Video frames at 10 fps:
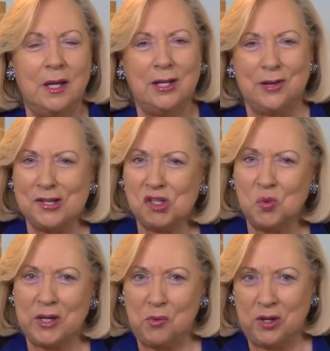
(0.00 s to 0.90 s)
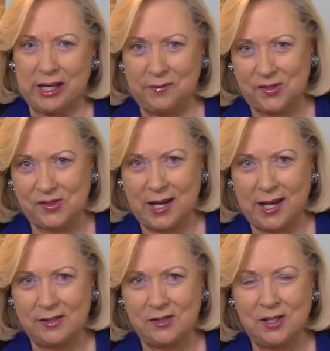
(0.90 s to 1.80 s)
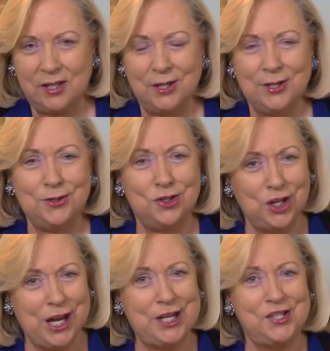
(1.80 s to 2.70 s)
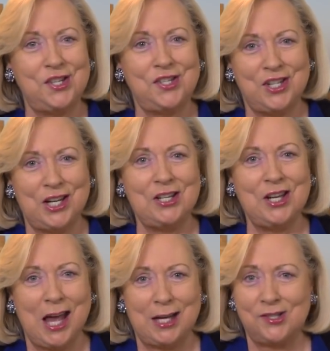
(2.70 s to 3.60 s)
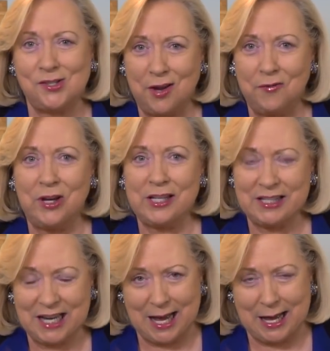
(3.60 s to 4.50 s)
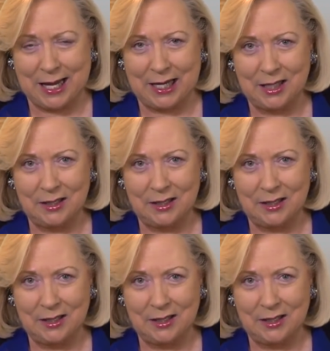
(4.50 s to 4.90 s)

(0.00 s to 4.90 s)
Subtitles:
Now, this is what I want to emphasize. Jesus did not suffer and die